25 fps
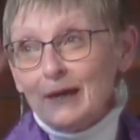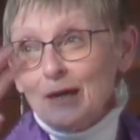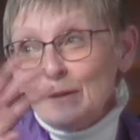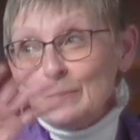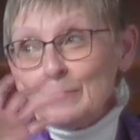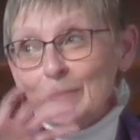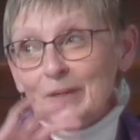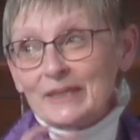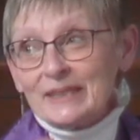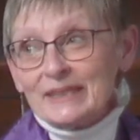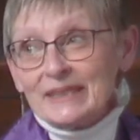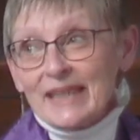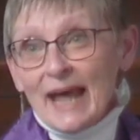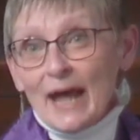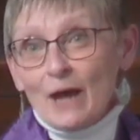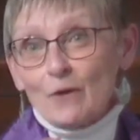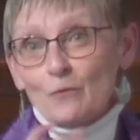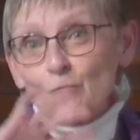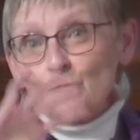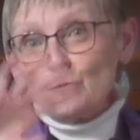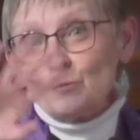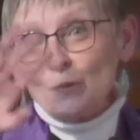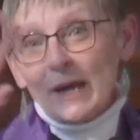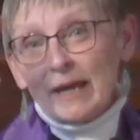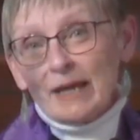But that
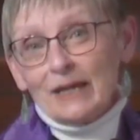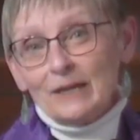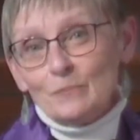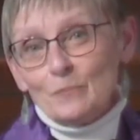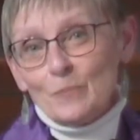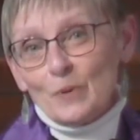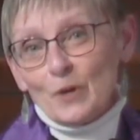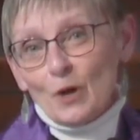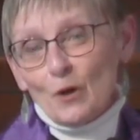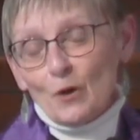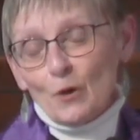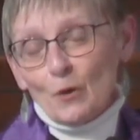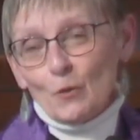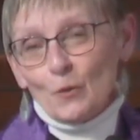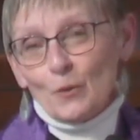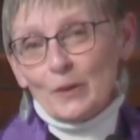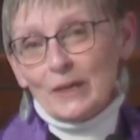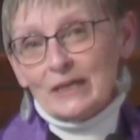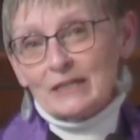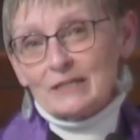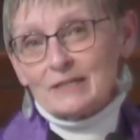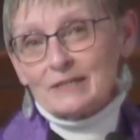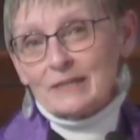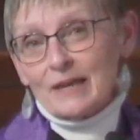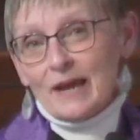rainbow
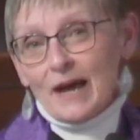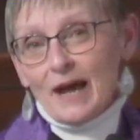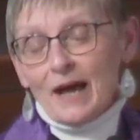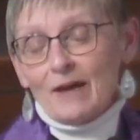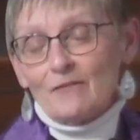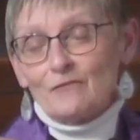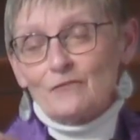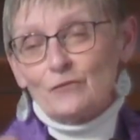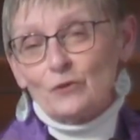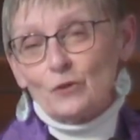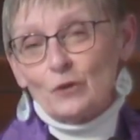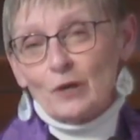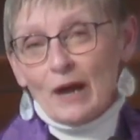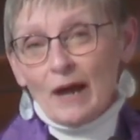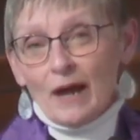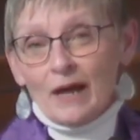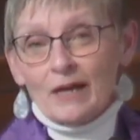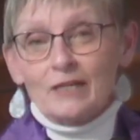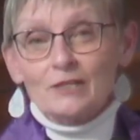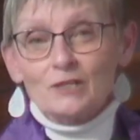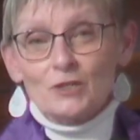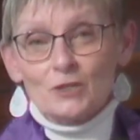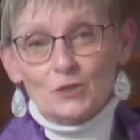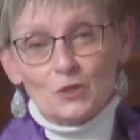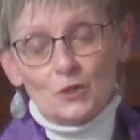is not for
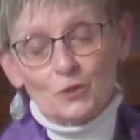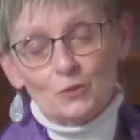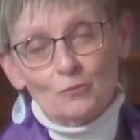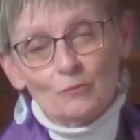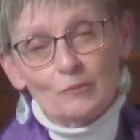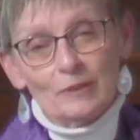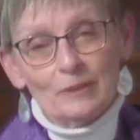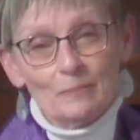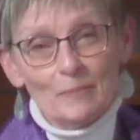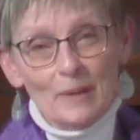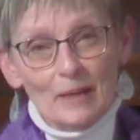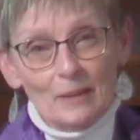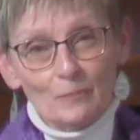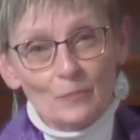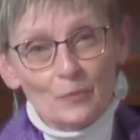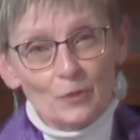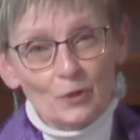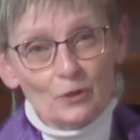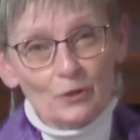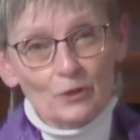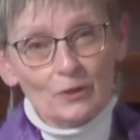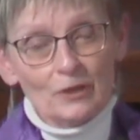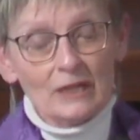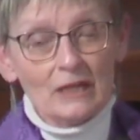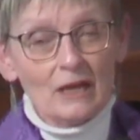us to
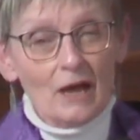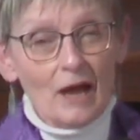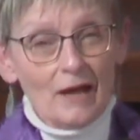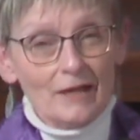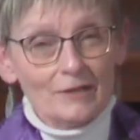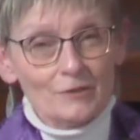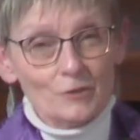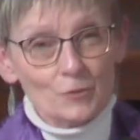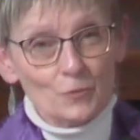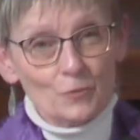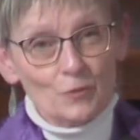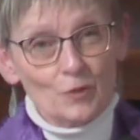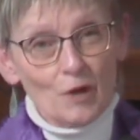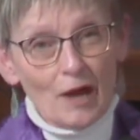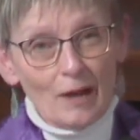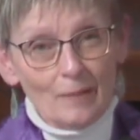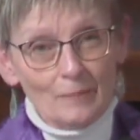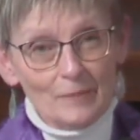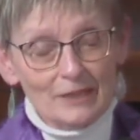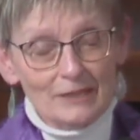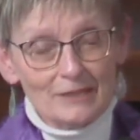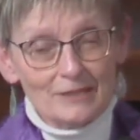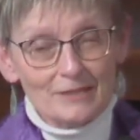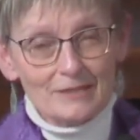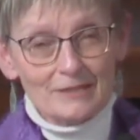remember God's
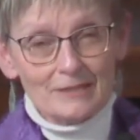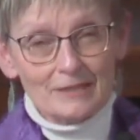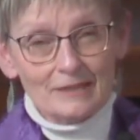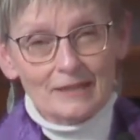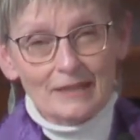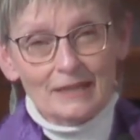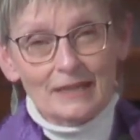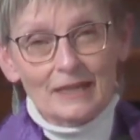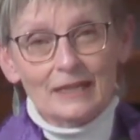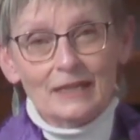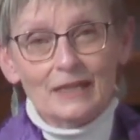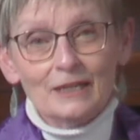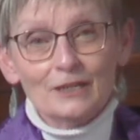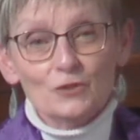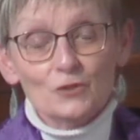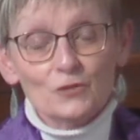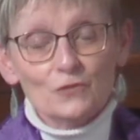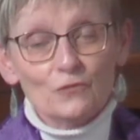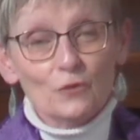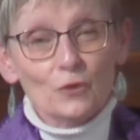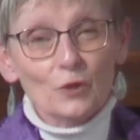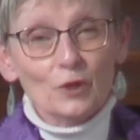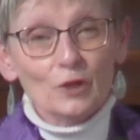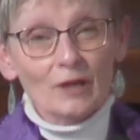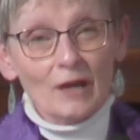promise. It is
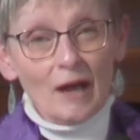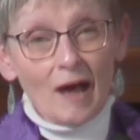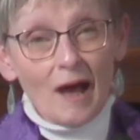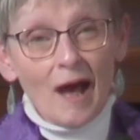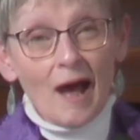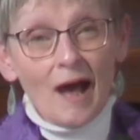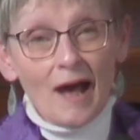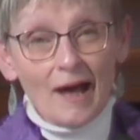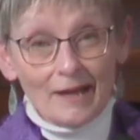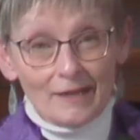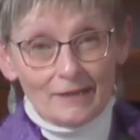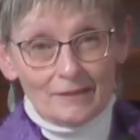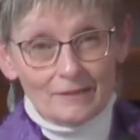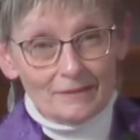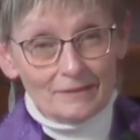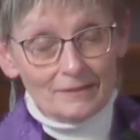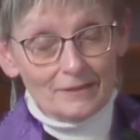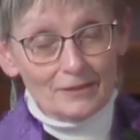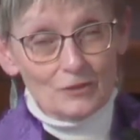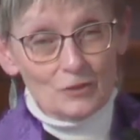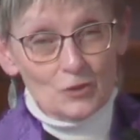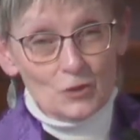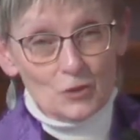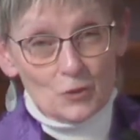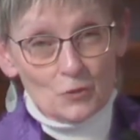for God
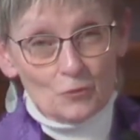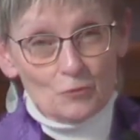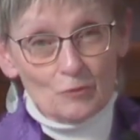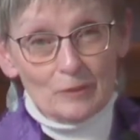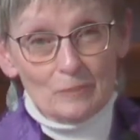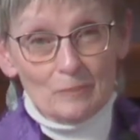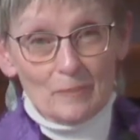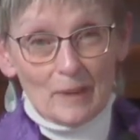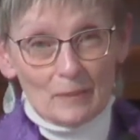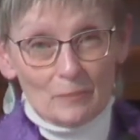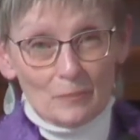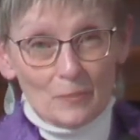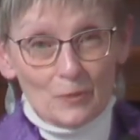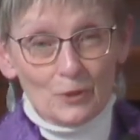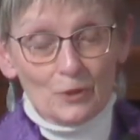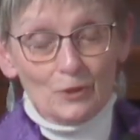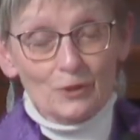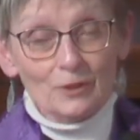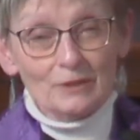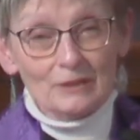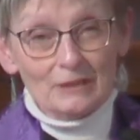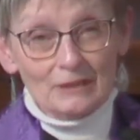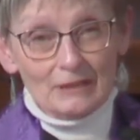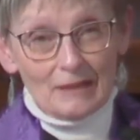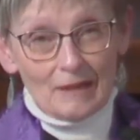to
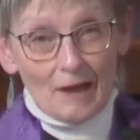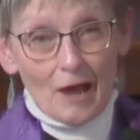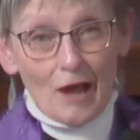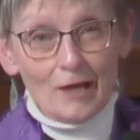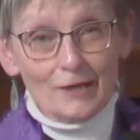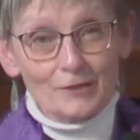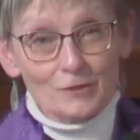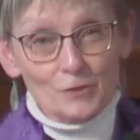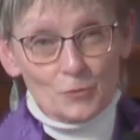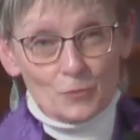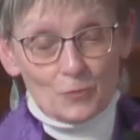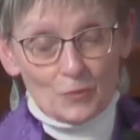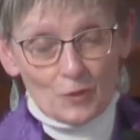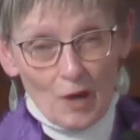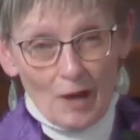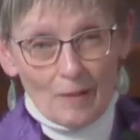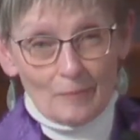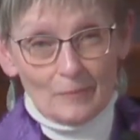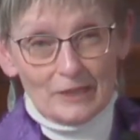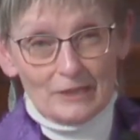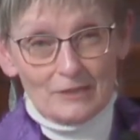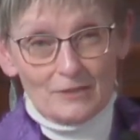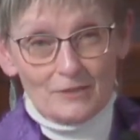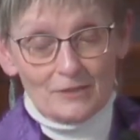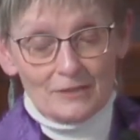remember God's
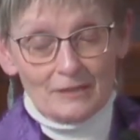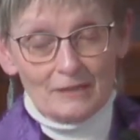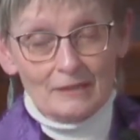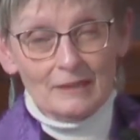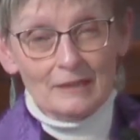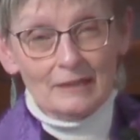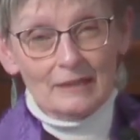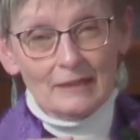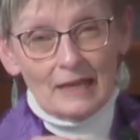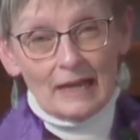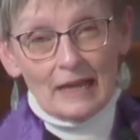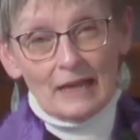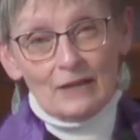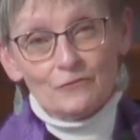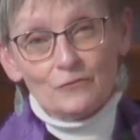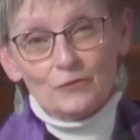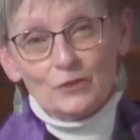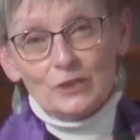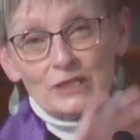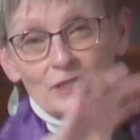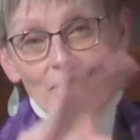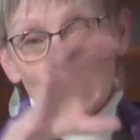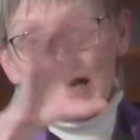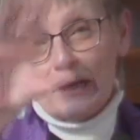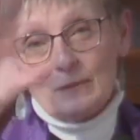promise every
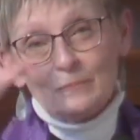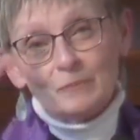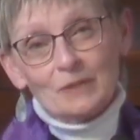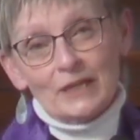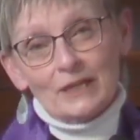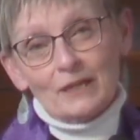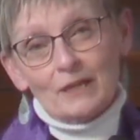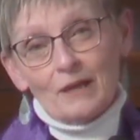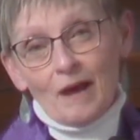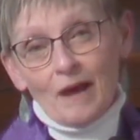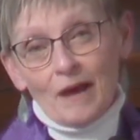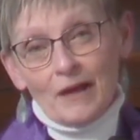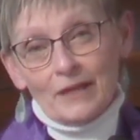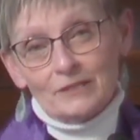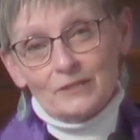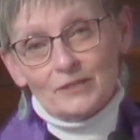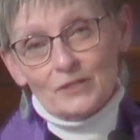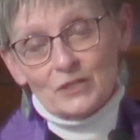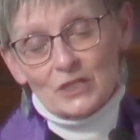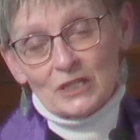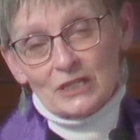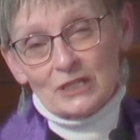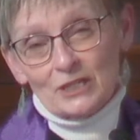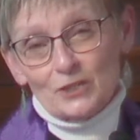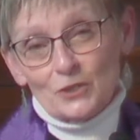time that God
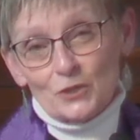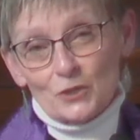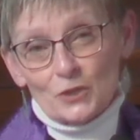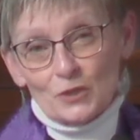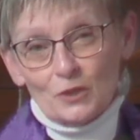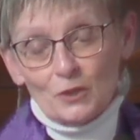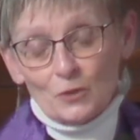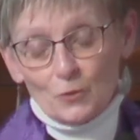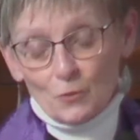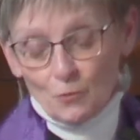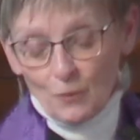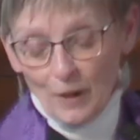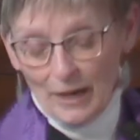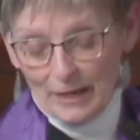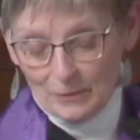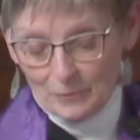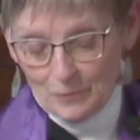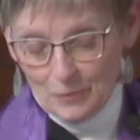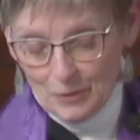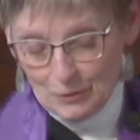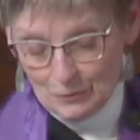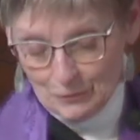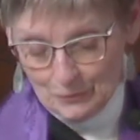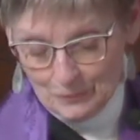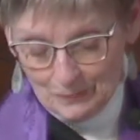sees the
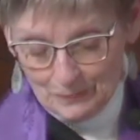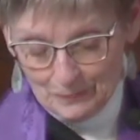rainbow.